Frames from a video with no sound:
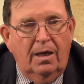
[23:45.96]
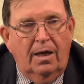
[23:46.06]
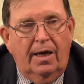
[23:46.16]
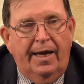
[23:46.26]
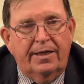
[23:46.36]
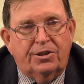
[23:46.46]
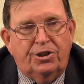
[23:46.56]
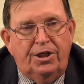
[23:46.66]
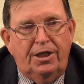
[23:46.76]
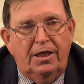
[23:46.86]
And
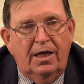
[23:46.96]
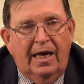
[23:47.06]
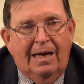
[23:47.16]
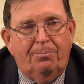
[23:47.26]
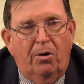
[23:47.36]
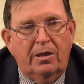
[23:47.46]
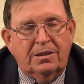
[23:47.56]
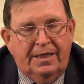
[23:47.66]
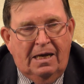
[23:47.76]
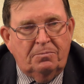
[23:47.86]
she had bought
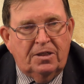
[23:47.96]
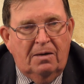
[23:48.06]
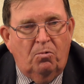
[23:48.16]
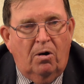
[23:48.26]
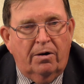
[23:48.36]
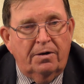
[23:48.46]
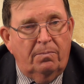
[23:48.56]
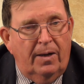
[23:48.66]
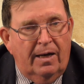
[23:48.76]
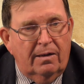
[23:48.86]
Zamzam water in a
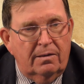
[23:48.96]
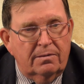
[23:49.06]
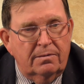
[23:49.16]
bottle.